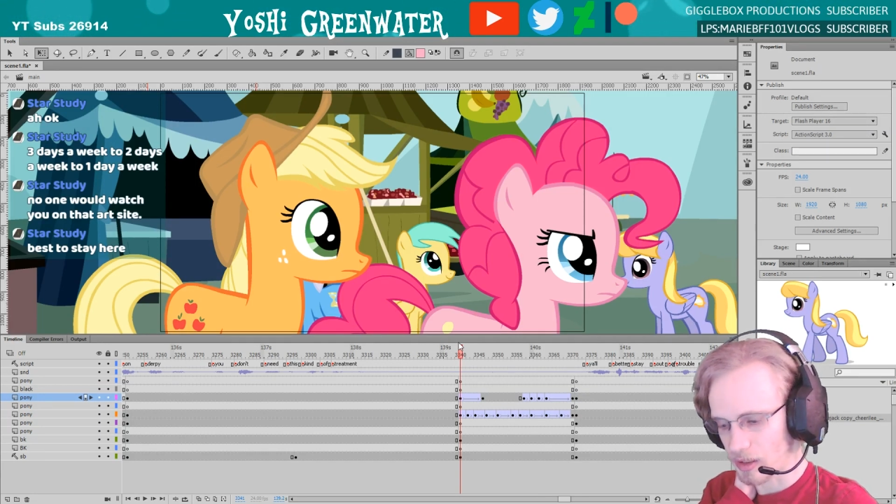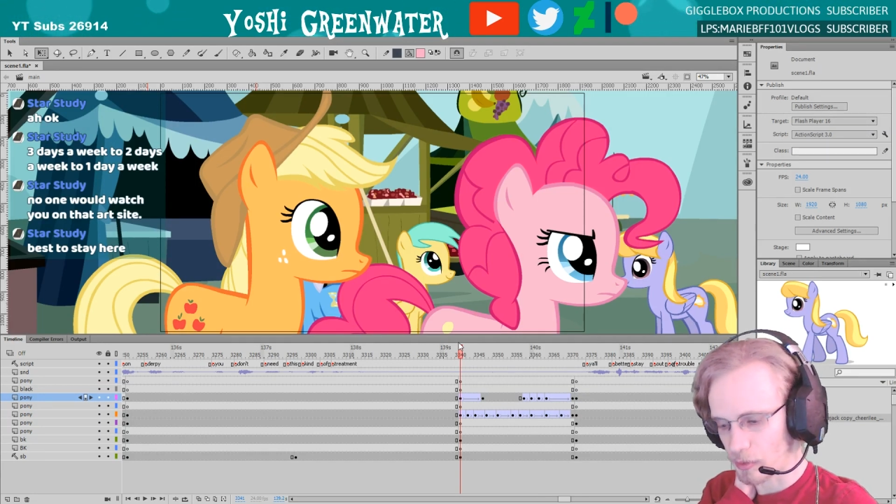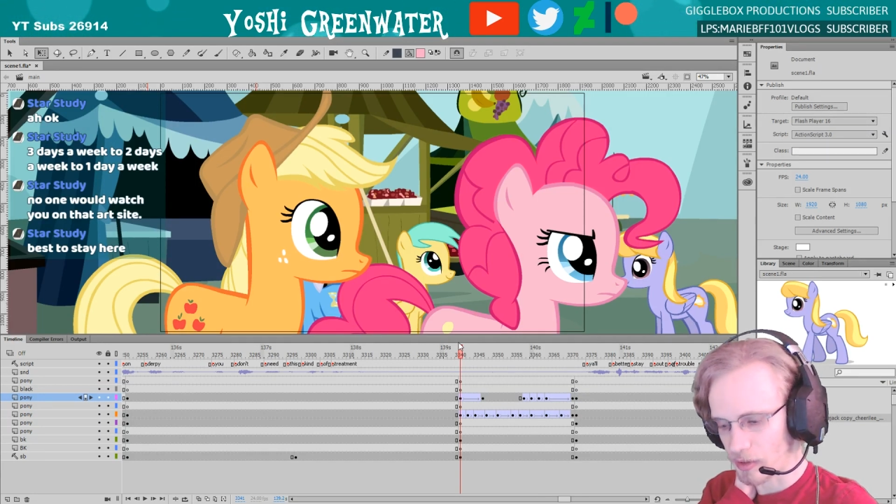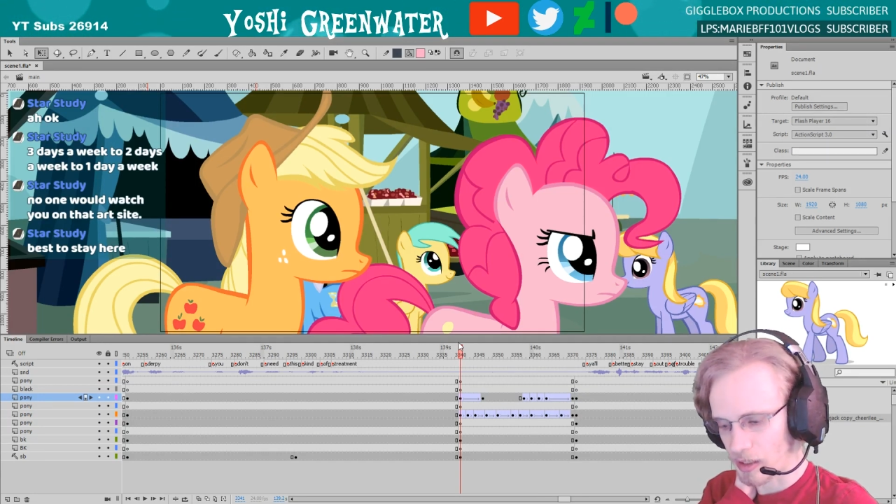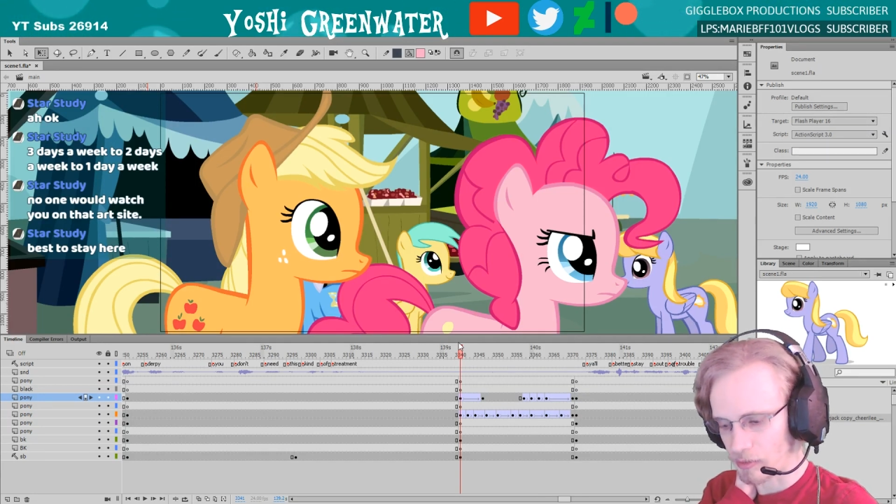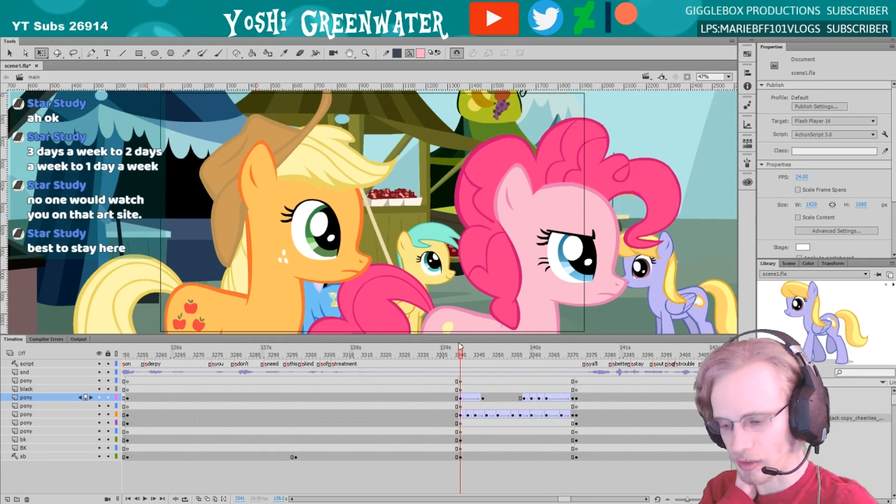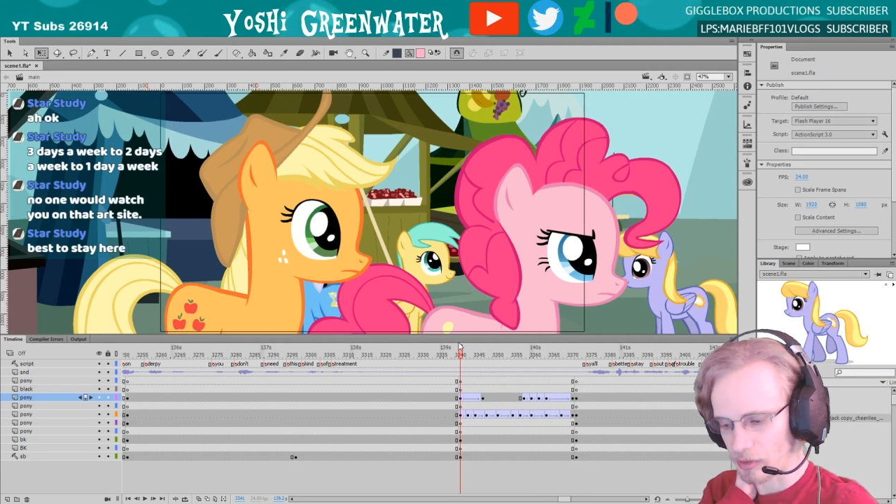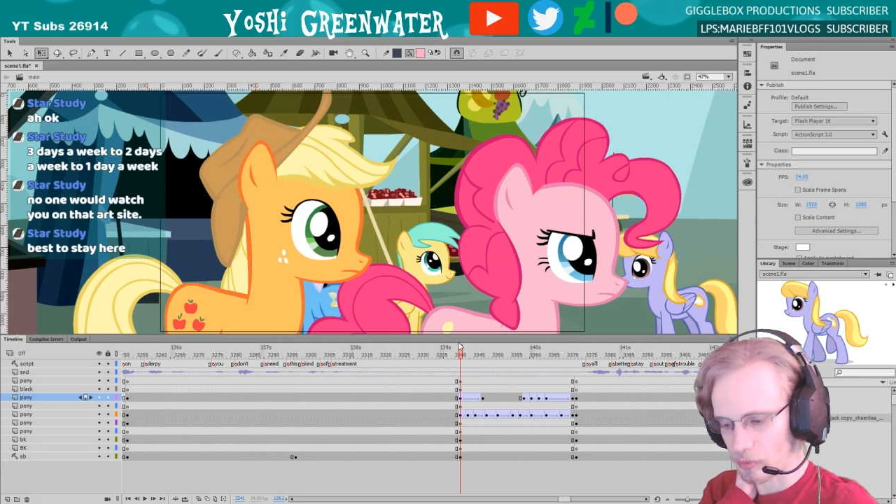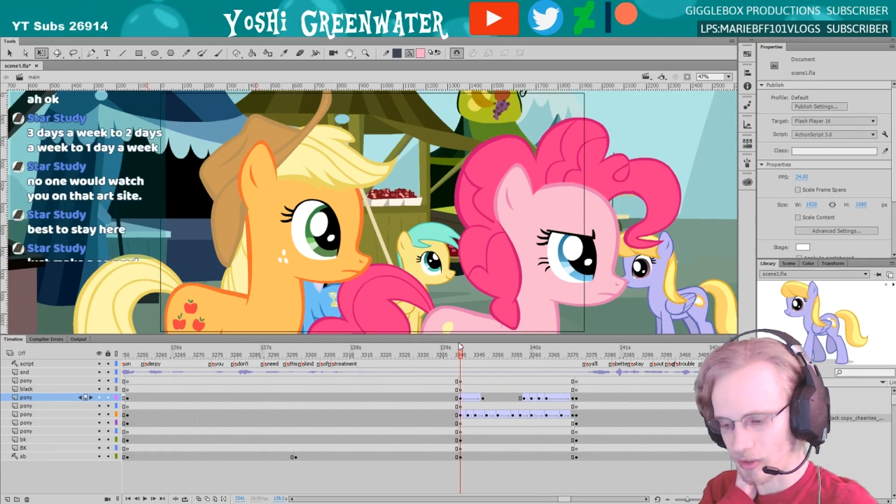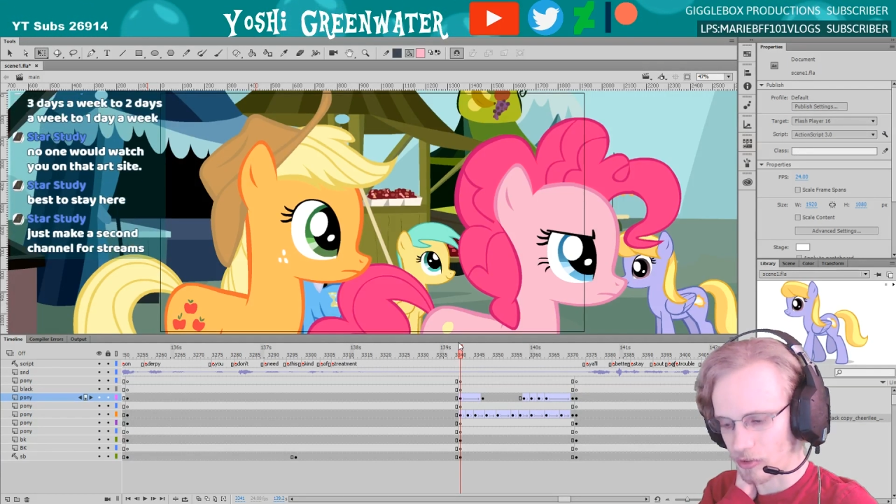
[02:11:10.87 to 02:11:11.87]
I already have like
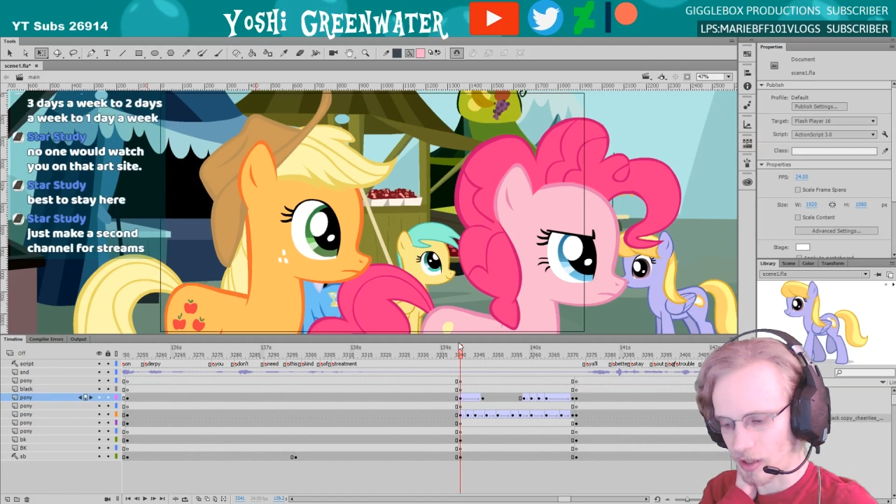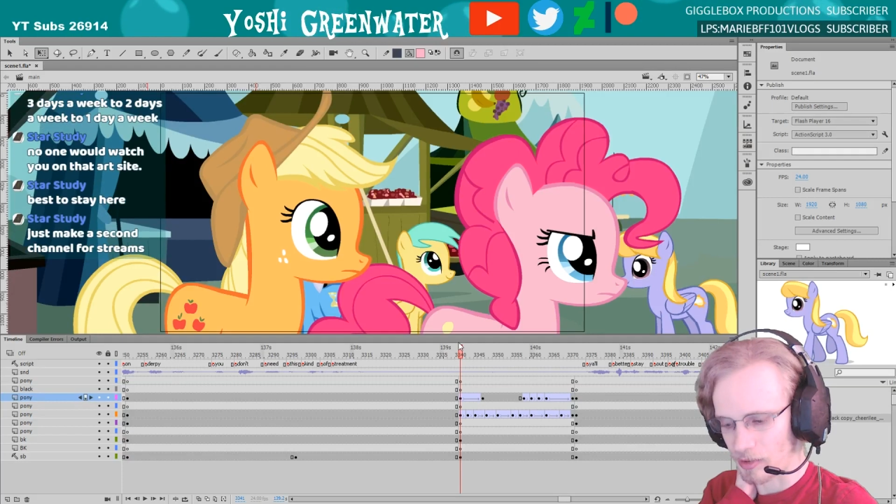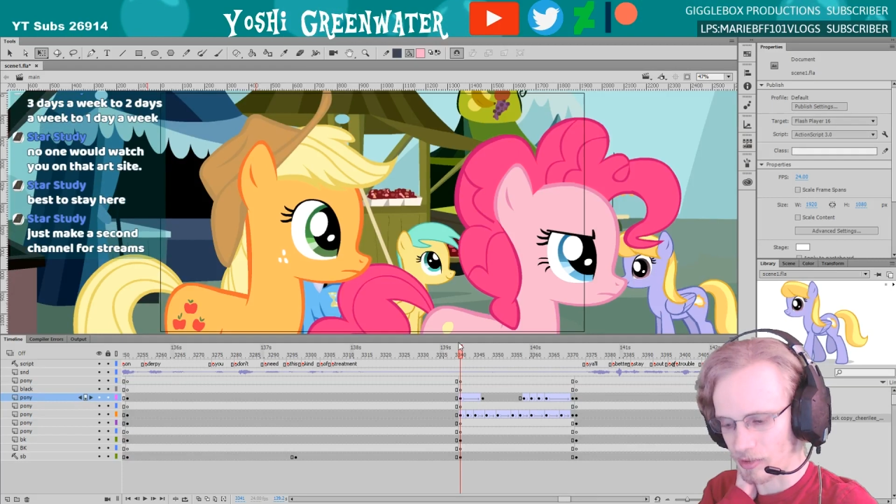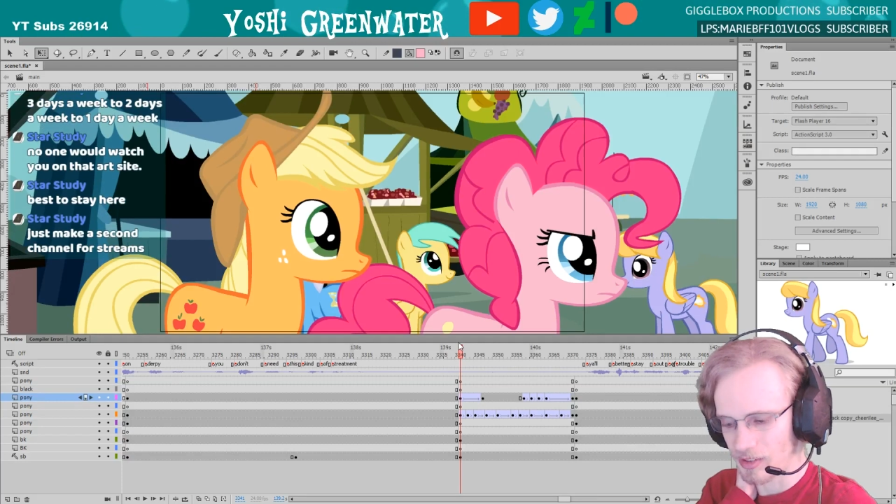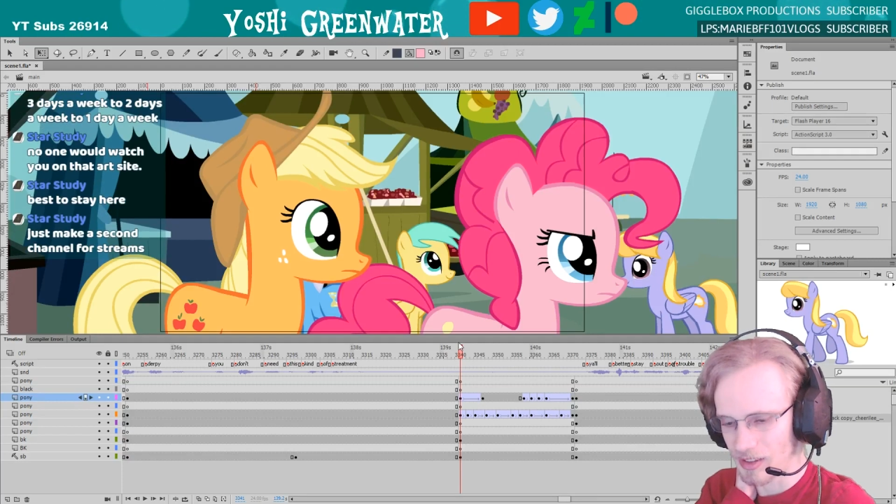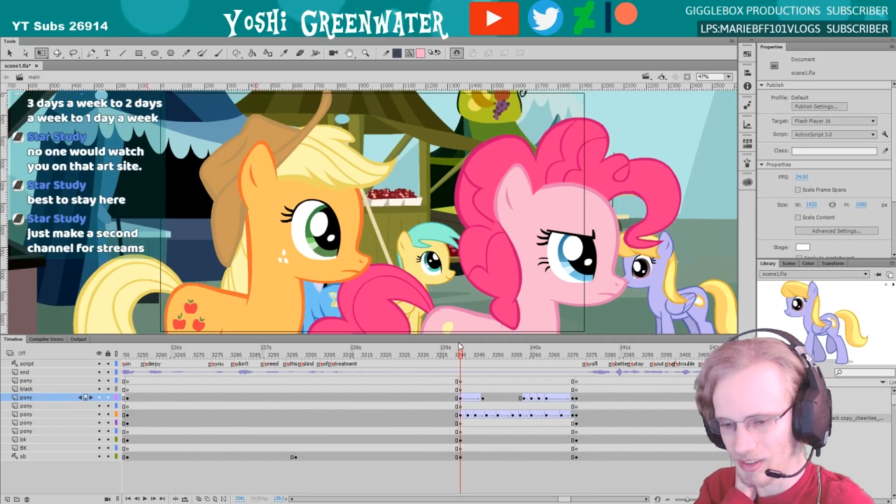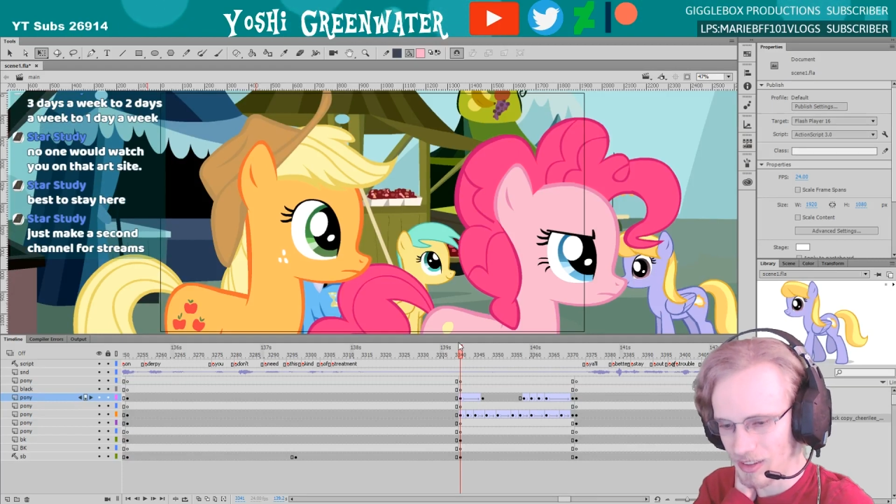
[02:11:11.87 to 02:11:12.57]
3 channels.